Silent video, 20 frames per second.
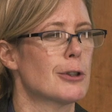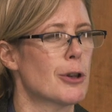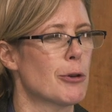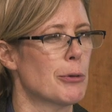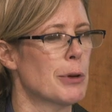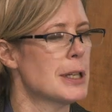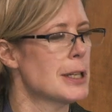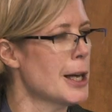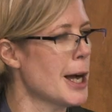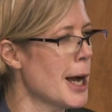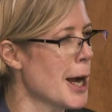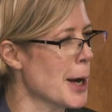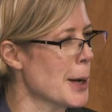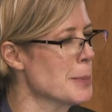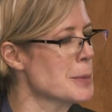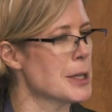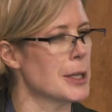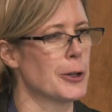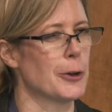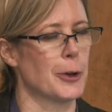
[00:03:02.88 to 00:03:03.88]
3
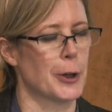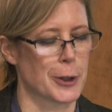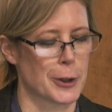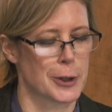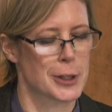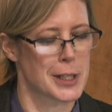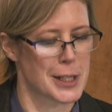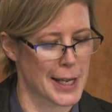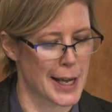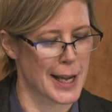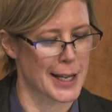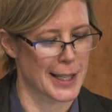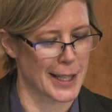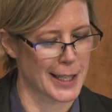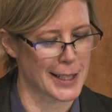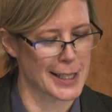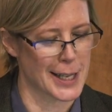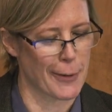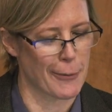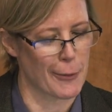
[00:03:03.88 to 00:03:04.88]
times and you'll understand. You
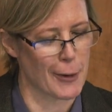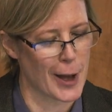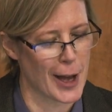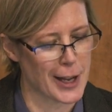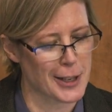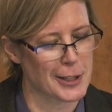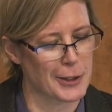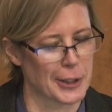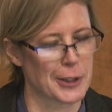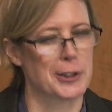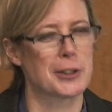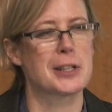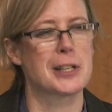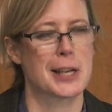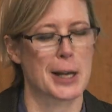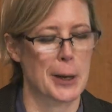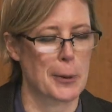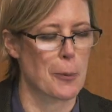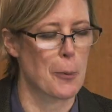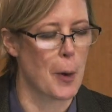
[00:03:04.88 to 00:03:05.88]
got to say it fast, you'll
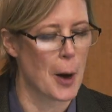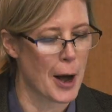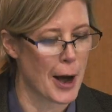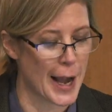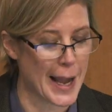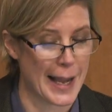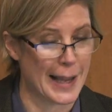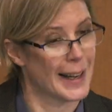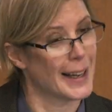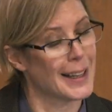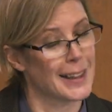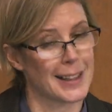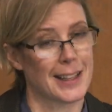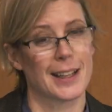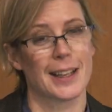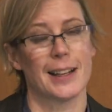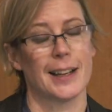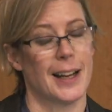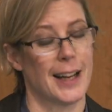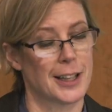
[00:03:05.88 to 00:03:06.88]
understand why. And I
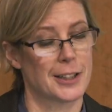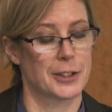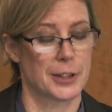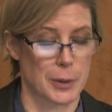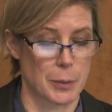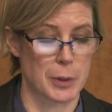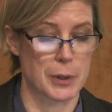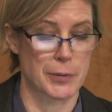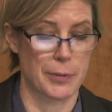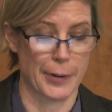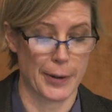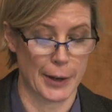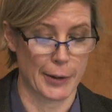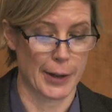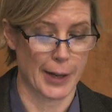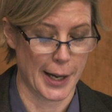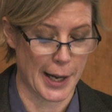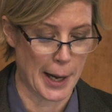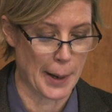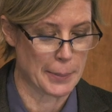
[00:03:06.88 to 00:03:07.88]
think it actually was
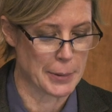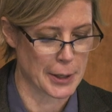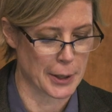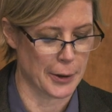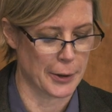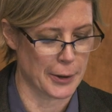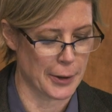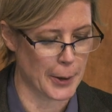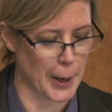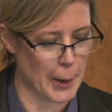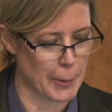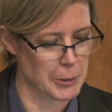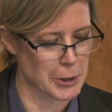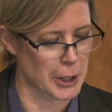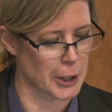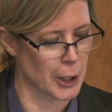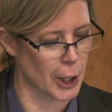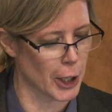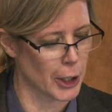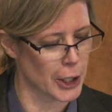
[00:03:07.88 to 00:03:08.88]
very apt, although I was
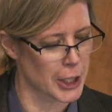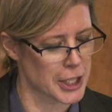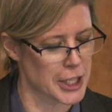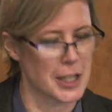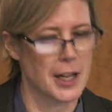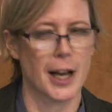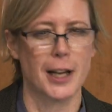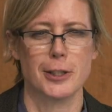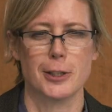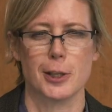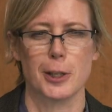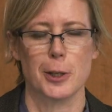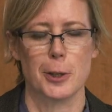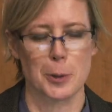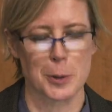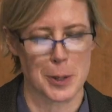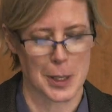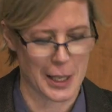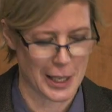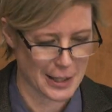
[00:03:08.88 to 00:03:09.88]
encouraged not to
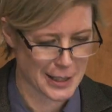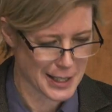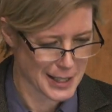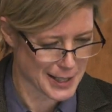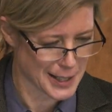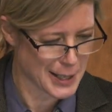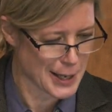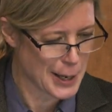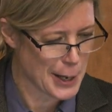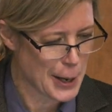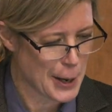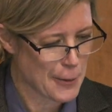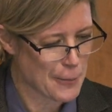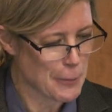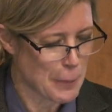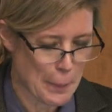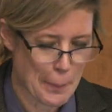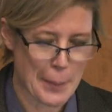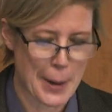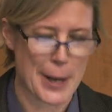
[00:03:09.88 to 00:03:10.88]
use this.
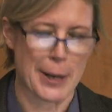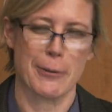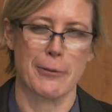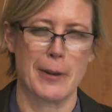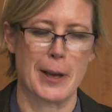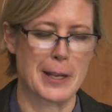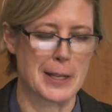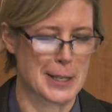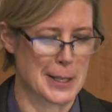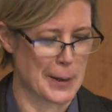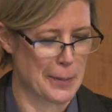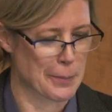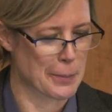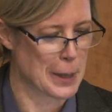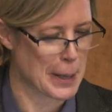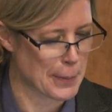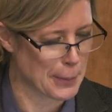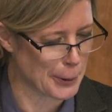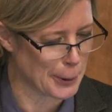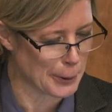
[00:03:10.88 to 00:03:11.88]
Might offend some
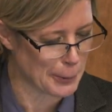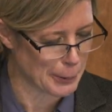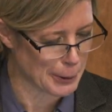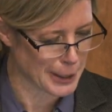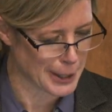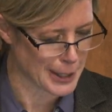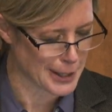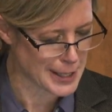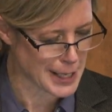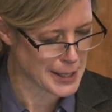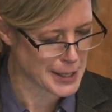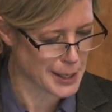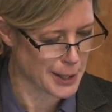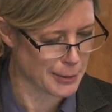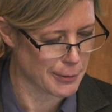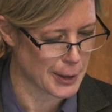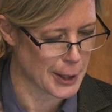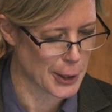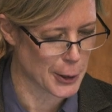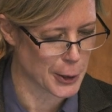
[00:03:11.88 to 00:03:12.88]
people with
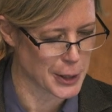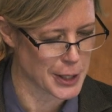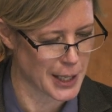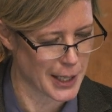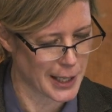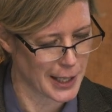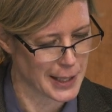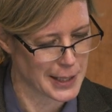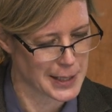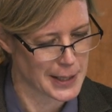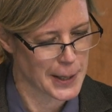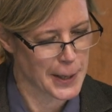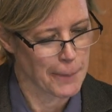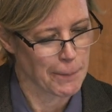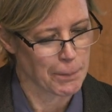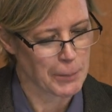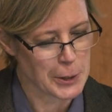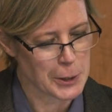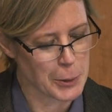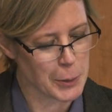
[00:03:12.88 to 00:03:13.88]
sensitive ears, I guess.
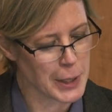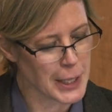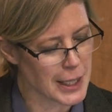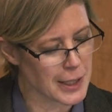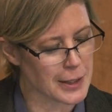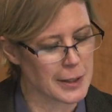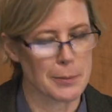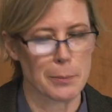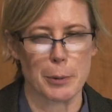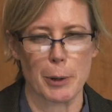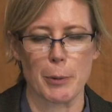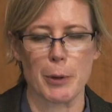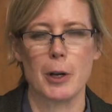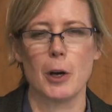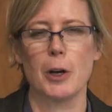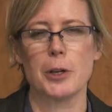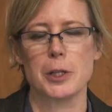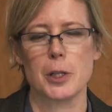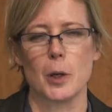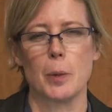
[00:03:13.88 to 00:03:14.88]
So we didn't, but
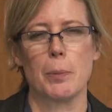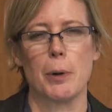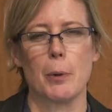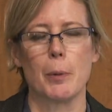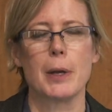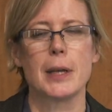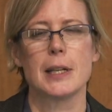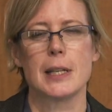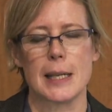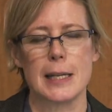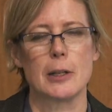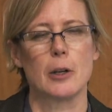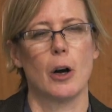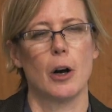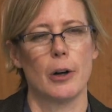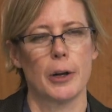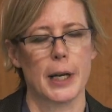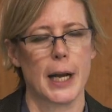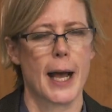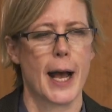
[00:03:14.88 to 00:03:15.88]
we did
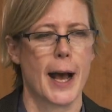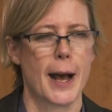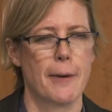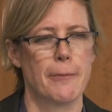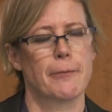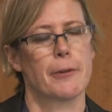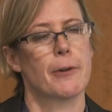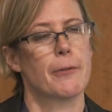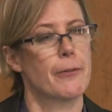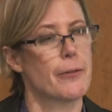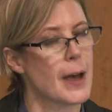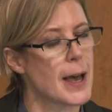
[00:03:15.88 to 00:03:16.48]
call it half